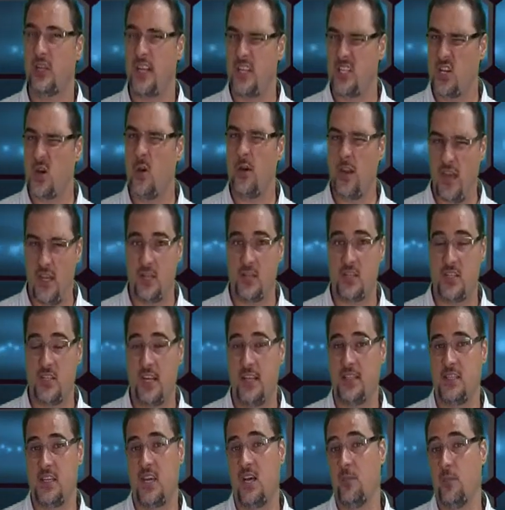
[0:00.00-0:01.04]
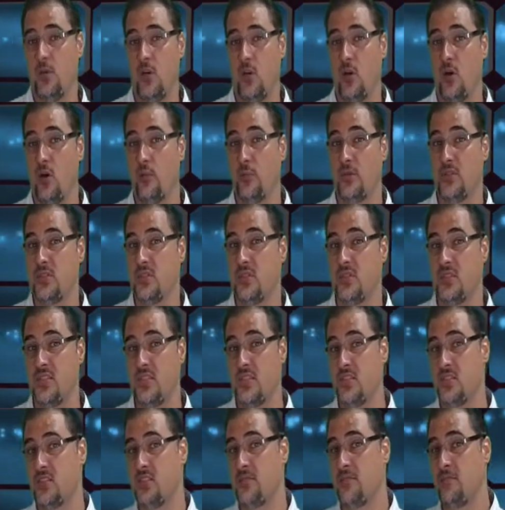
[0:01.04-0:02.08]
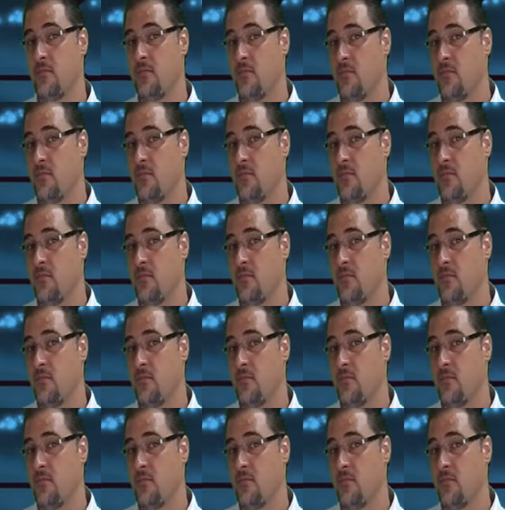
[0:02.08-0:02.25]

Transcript: let's go ahead and select a couple of competencies.